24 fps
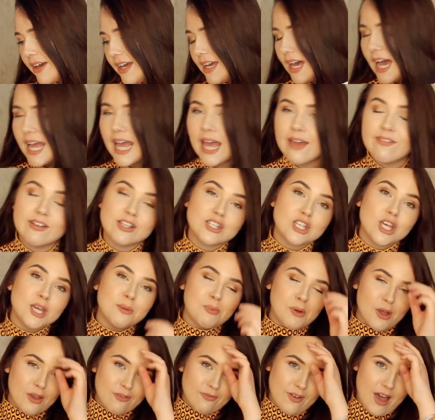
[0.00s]
it? I gave it two
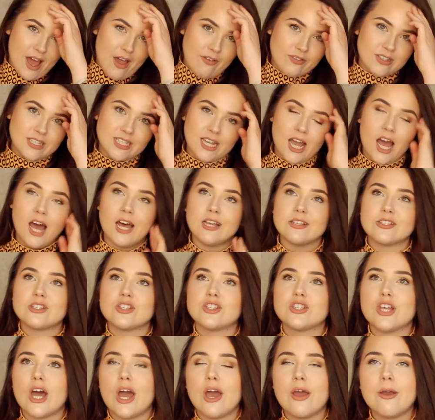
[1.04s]
point five stars.
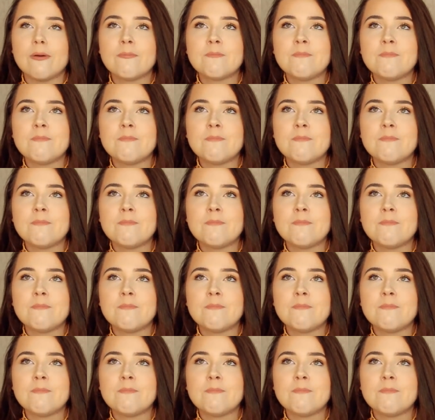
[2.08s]
So